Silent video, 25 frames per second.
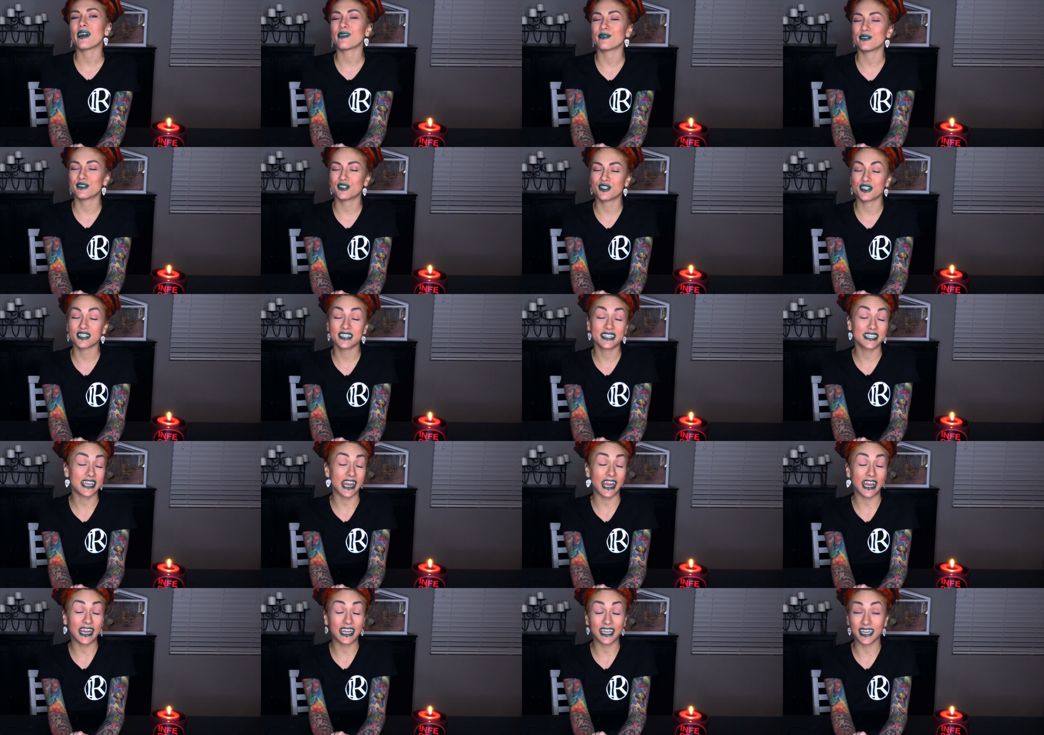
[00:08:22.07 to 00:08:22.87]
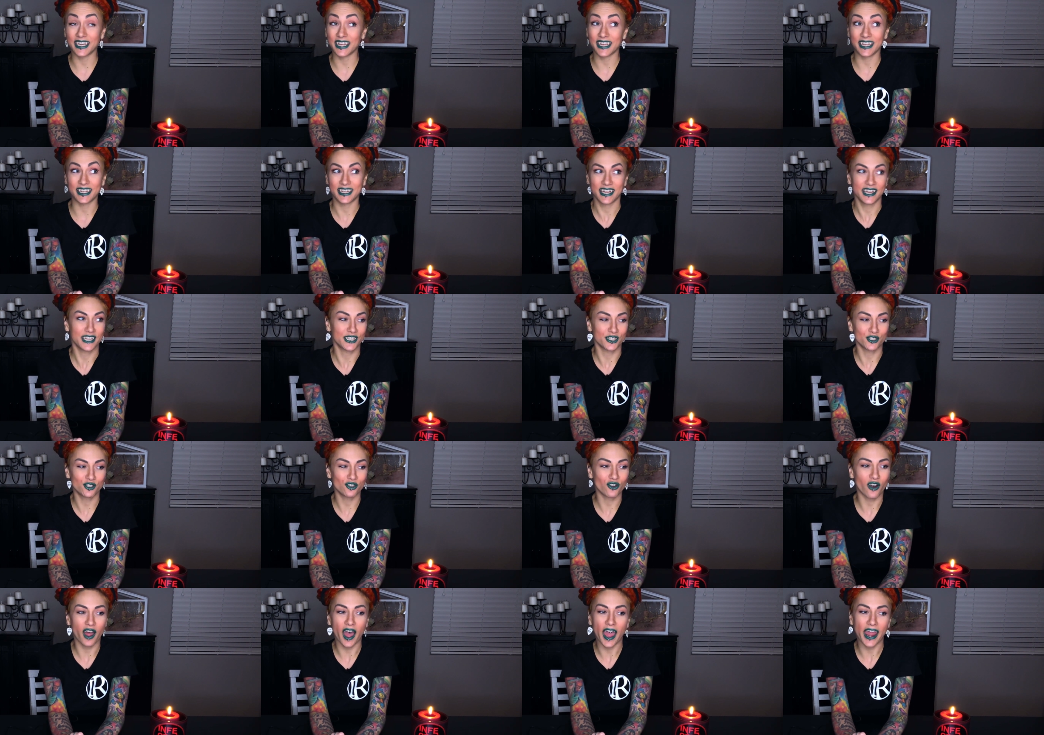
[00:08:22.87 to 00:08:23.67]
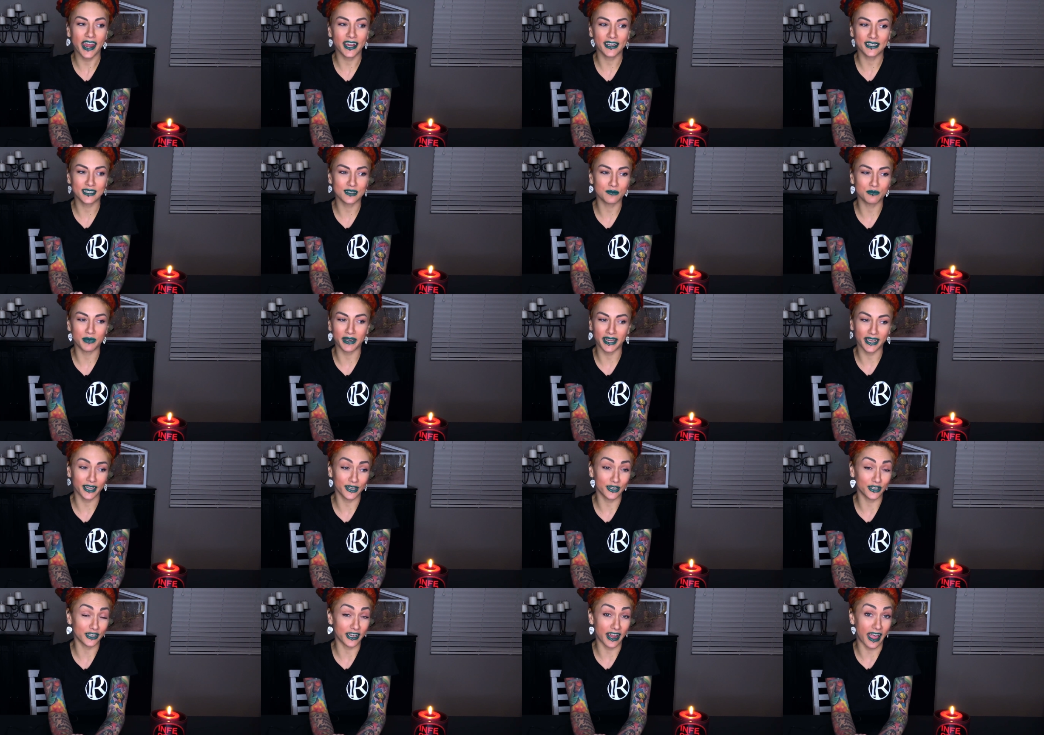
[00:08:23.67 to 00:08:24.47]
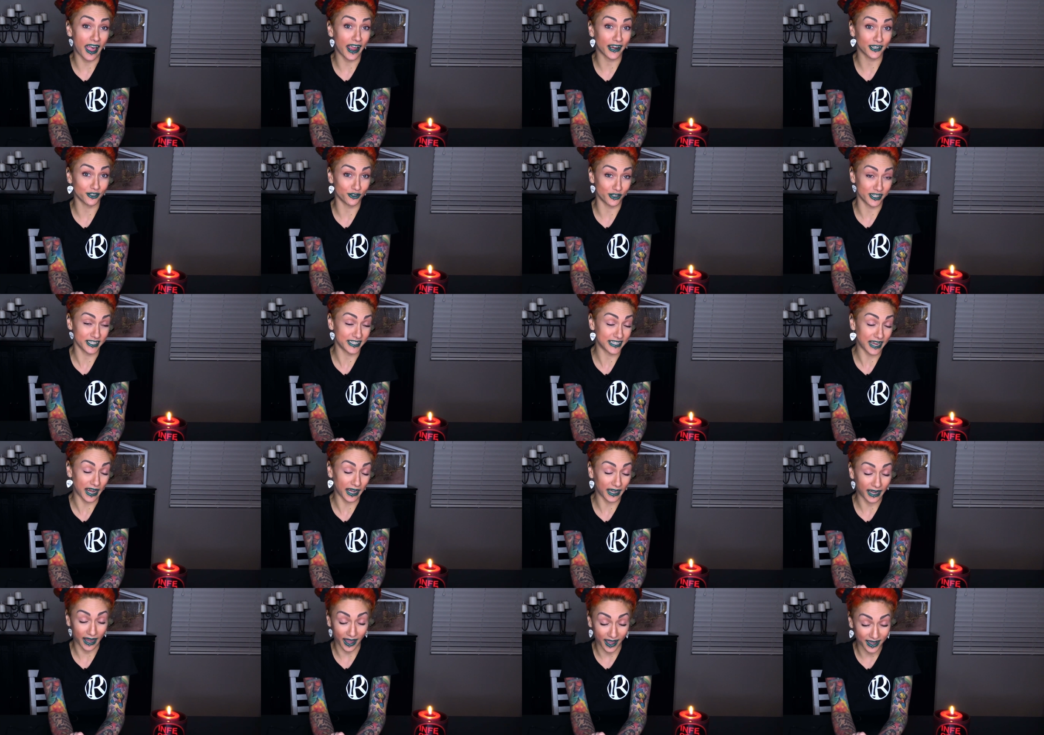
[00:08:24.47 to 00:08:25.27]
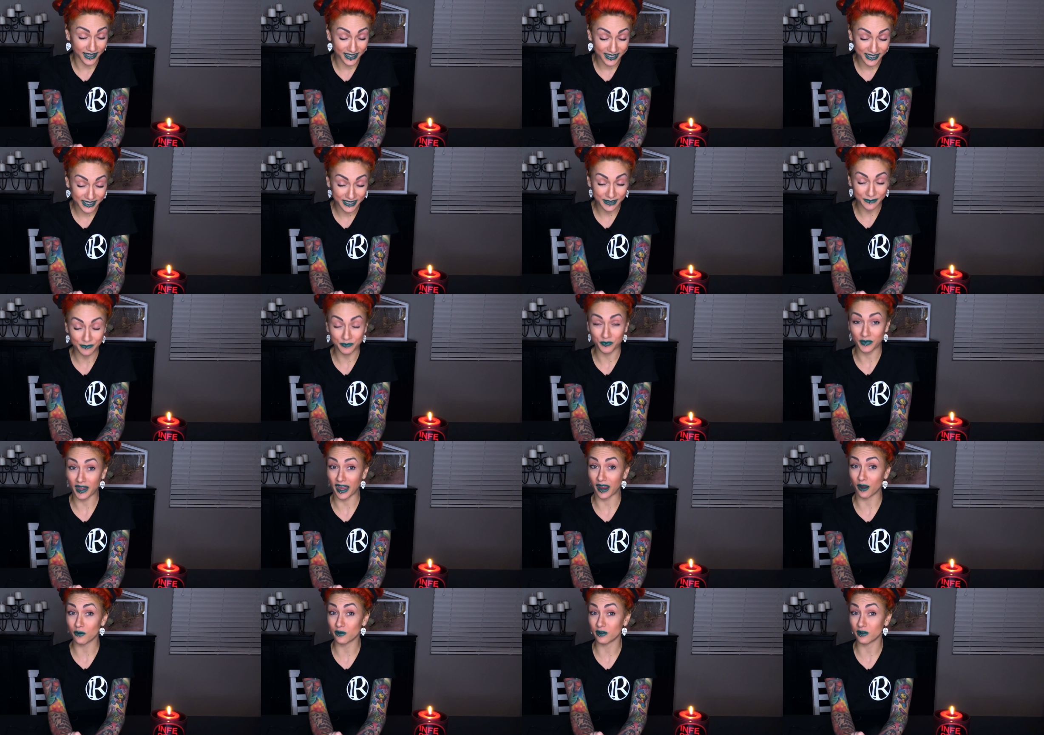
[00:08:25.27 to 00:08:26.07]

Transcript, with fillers: I was just taking it and trying to be a good actress, I guess. I,